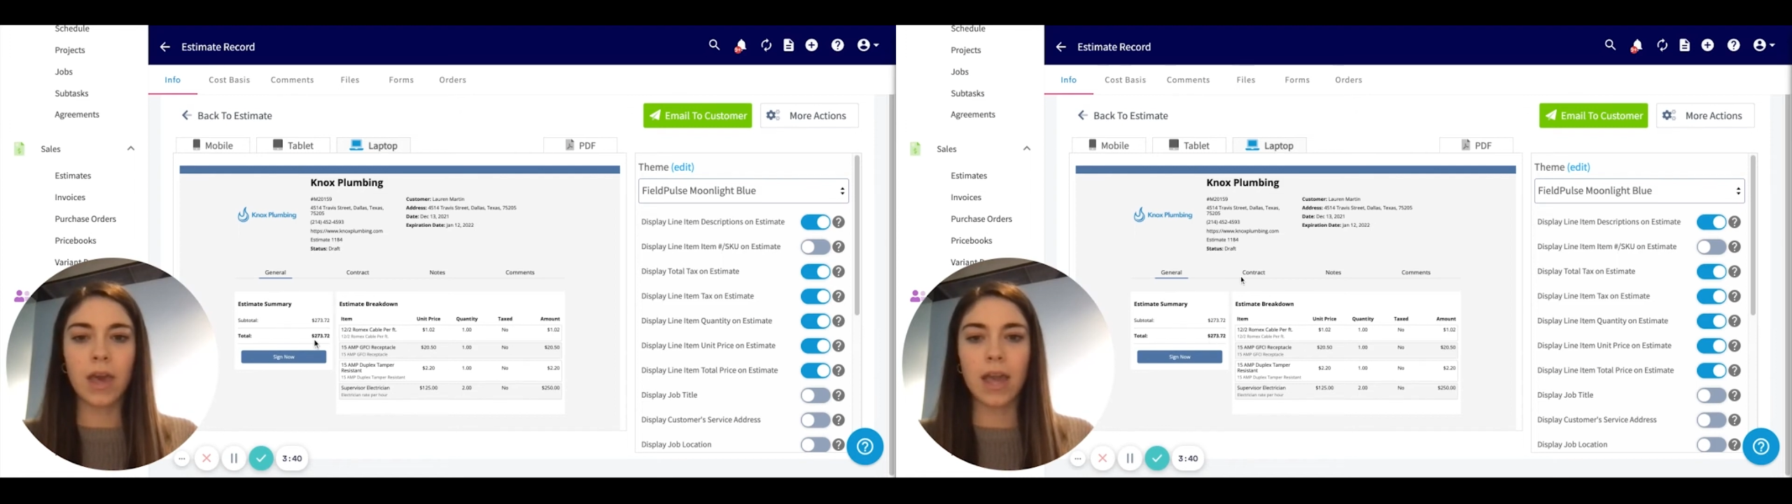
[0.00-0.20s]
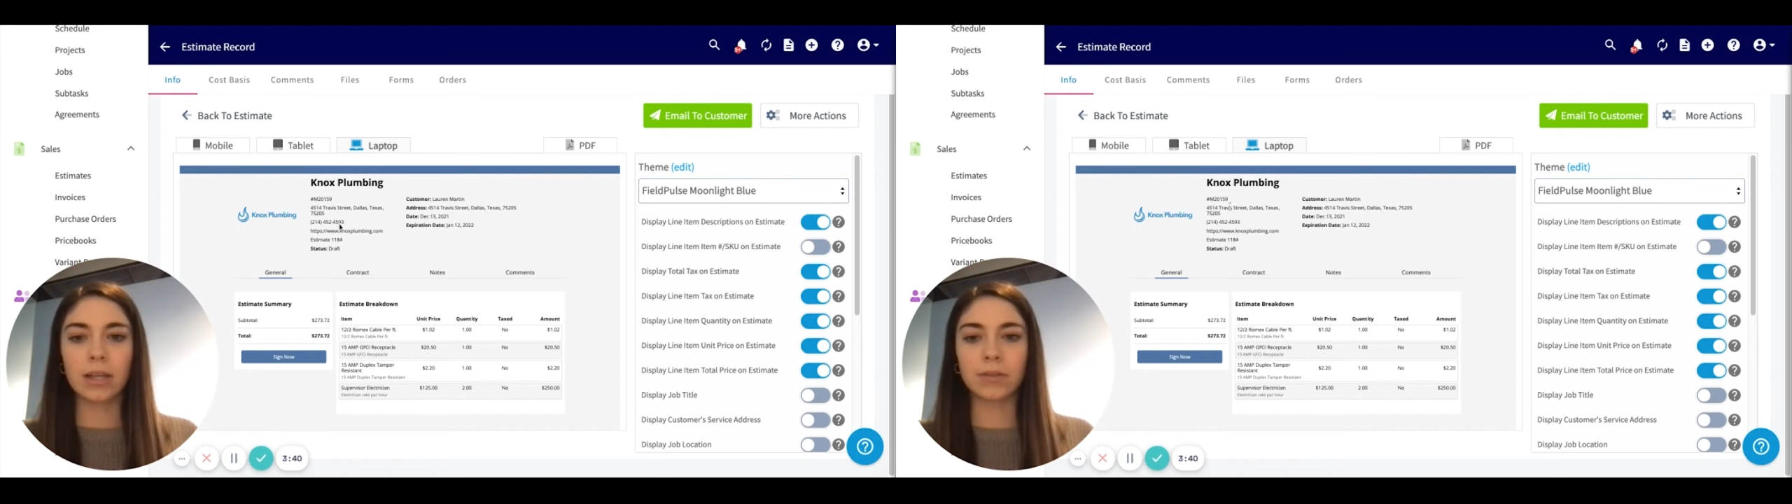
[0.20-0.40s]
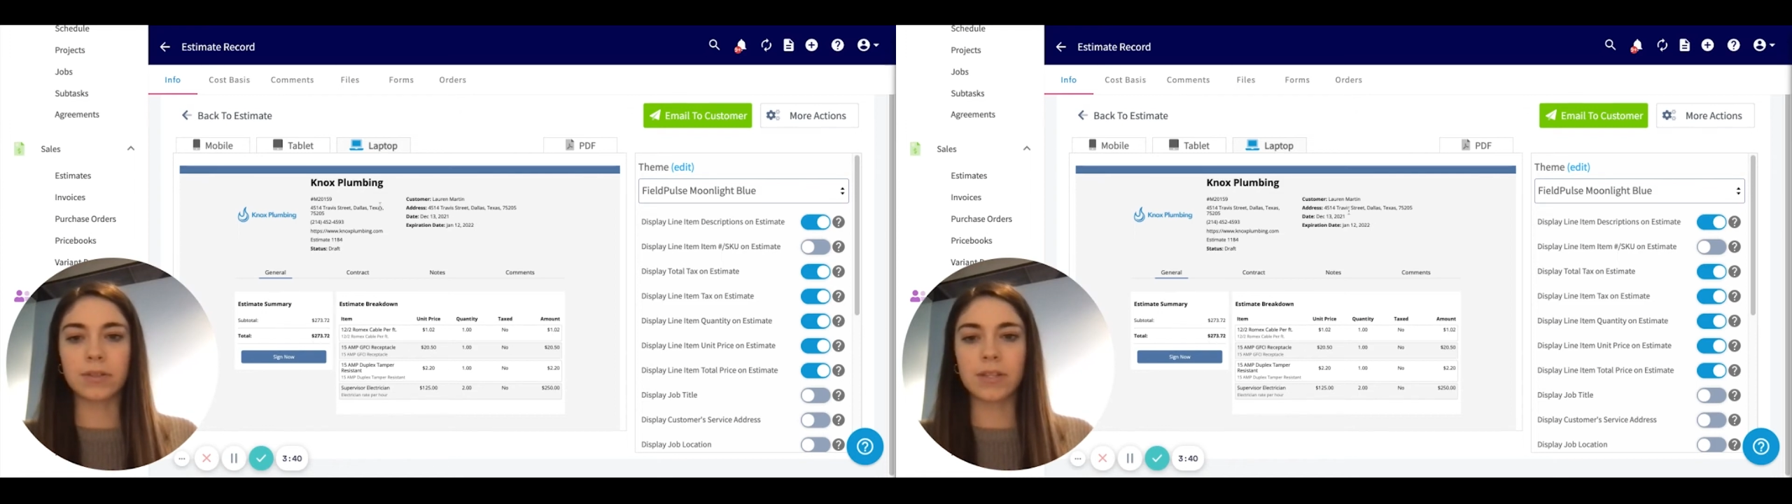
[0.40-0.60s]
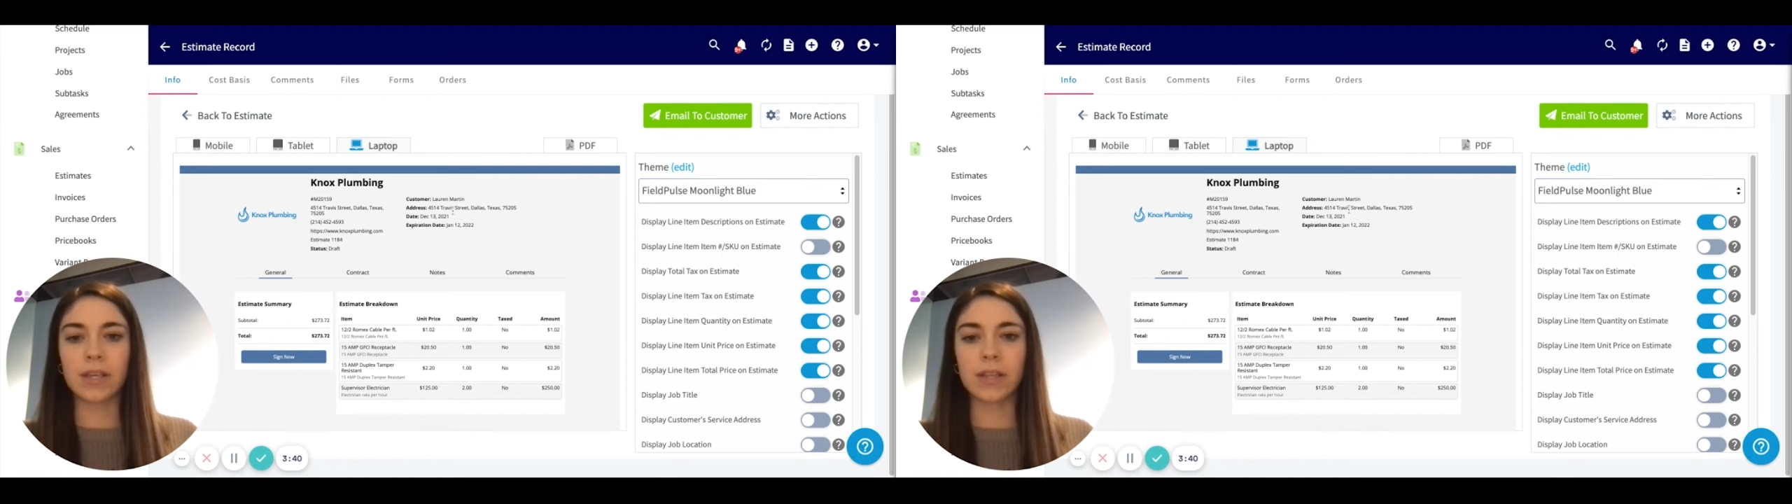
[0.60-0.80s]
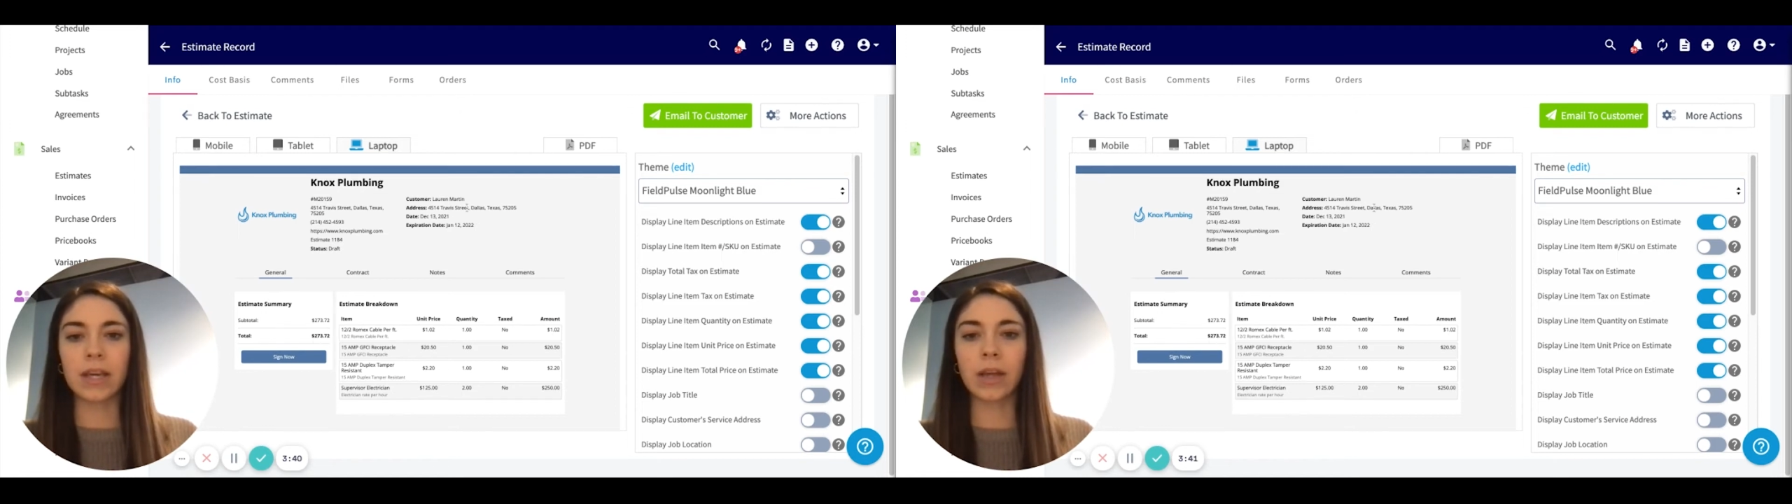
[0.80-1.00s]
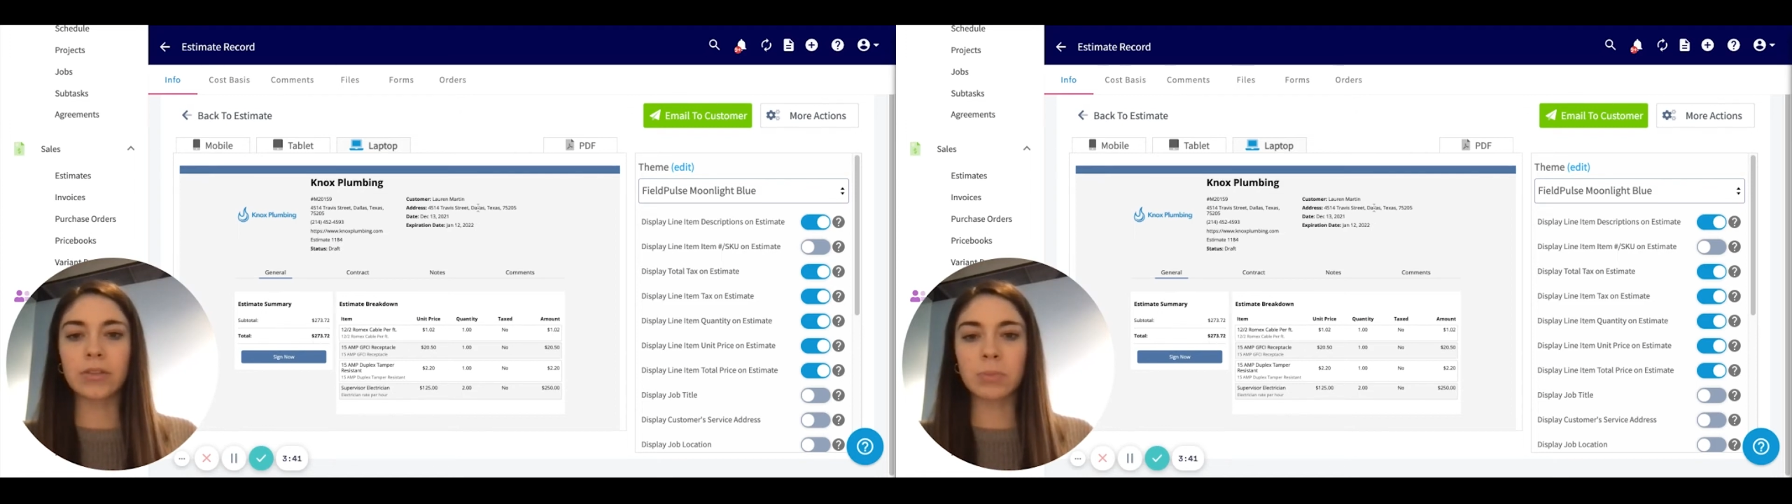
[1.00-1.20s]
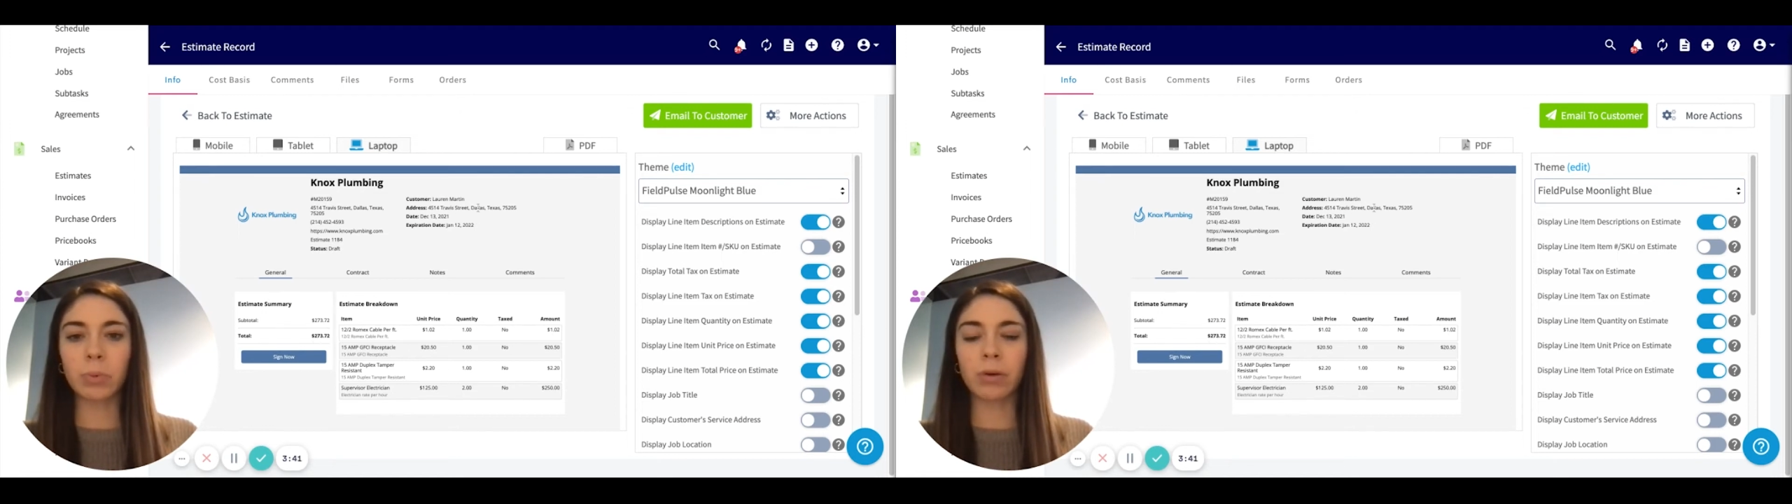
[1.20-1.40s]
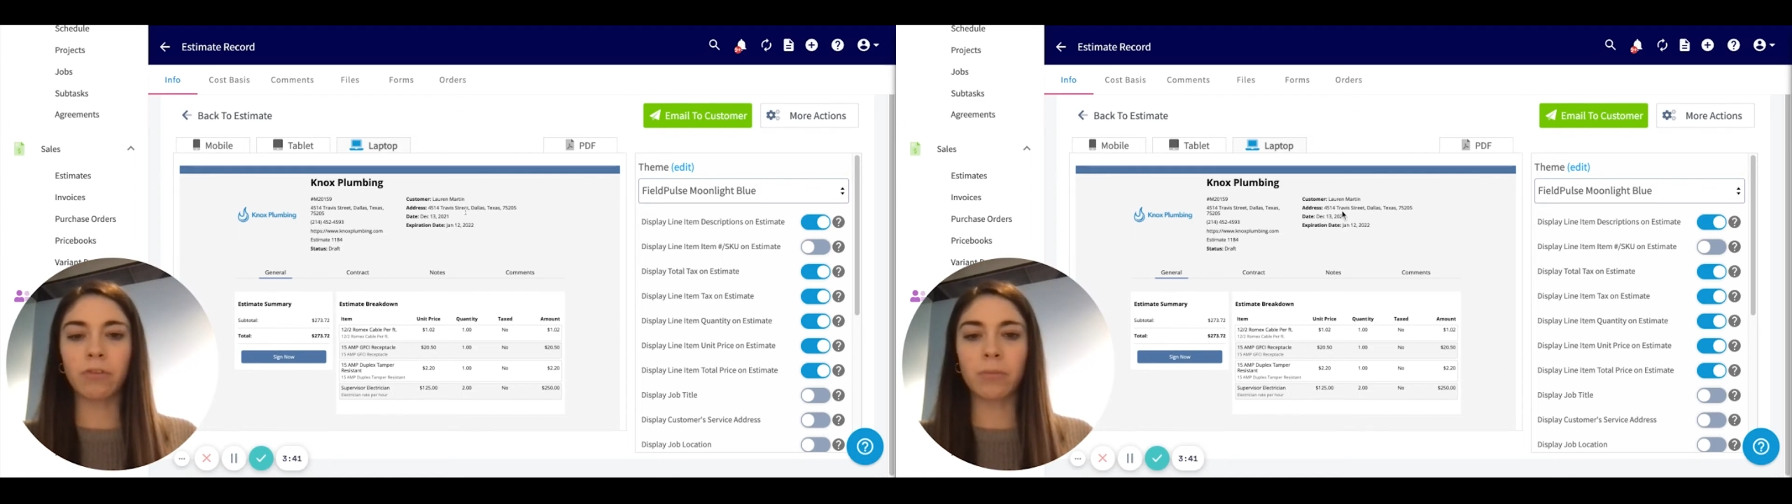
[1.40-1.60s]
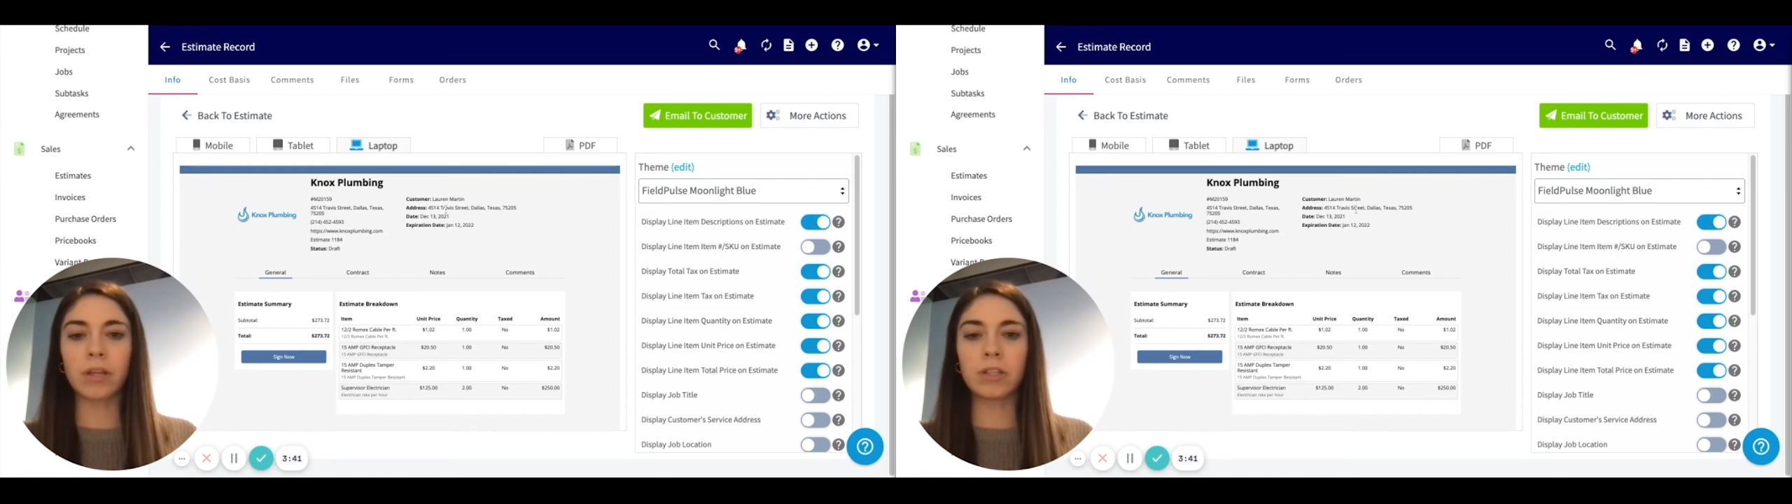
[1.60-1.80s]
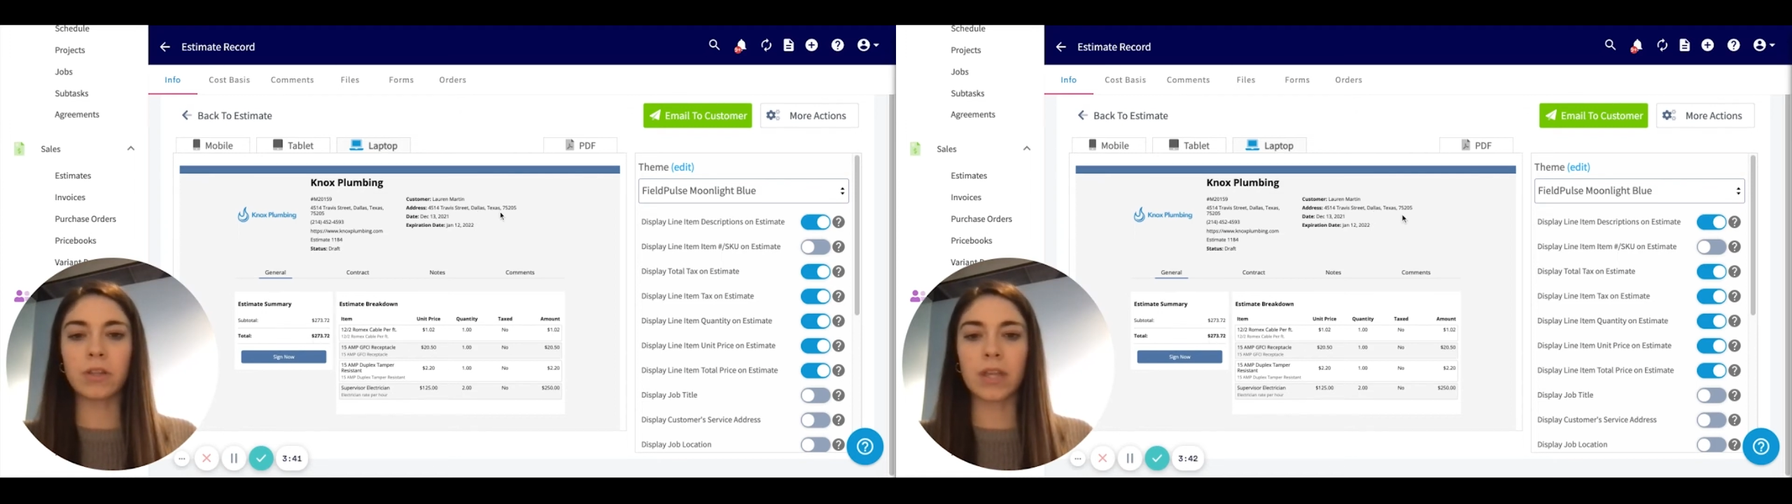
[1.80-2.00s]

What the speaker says: And you'll see the customer information,